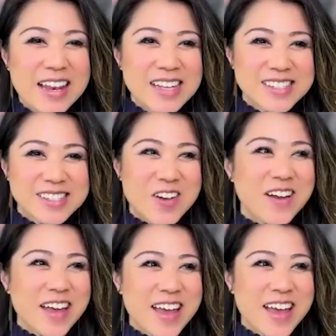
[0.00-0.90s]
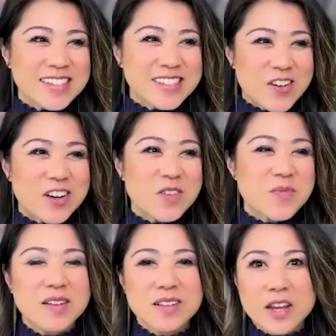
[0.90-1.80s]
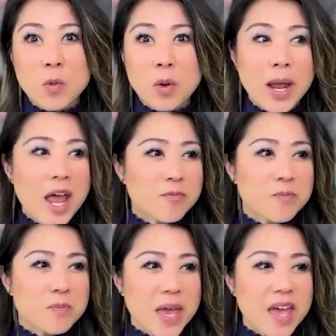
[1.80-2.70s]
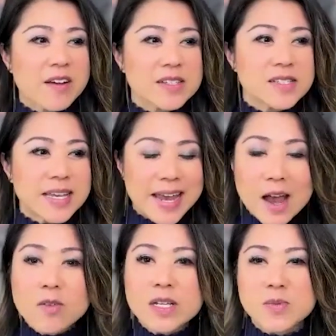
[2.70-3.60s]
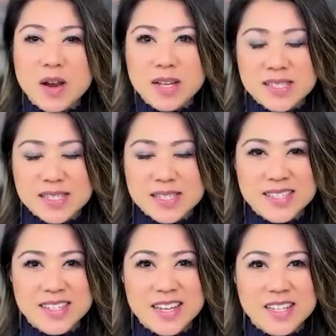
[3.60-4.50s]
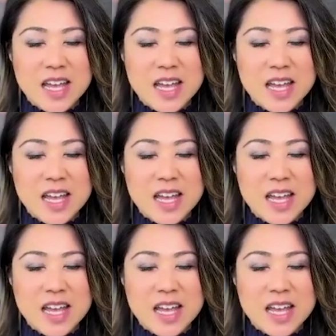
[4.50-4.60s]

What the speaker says: Let's go ahead and start about like we have Bay Area's counties market statistics,